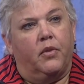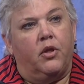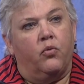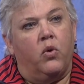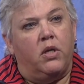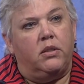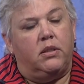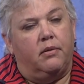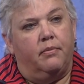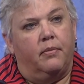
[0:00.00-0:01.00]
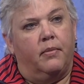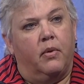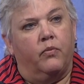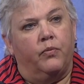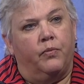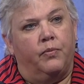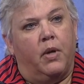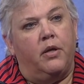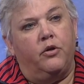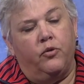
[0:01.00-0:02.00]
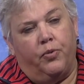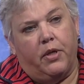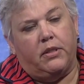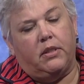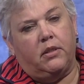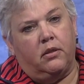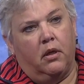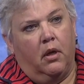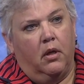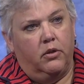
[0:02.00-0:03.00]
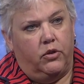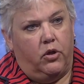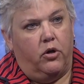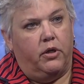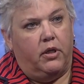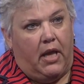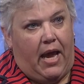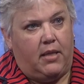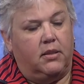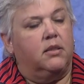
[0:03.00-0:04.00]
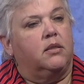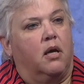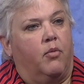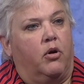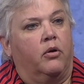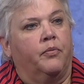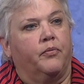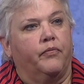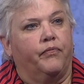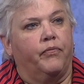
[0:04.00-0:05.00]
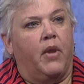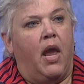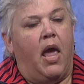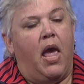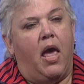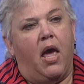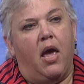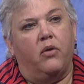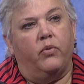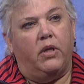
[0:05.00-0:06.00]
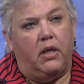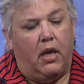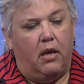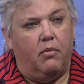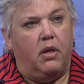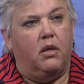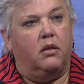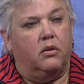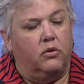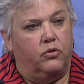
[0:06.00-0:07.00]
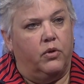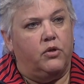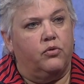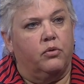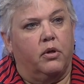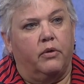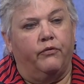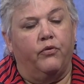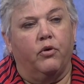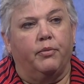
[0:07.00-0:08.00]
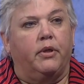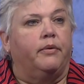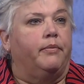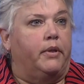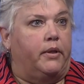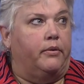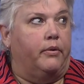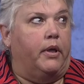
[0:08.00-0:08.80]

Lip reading: there was a new president started last summer, and when he came in, the new treasurer informed him that,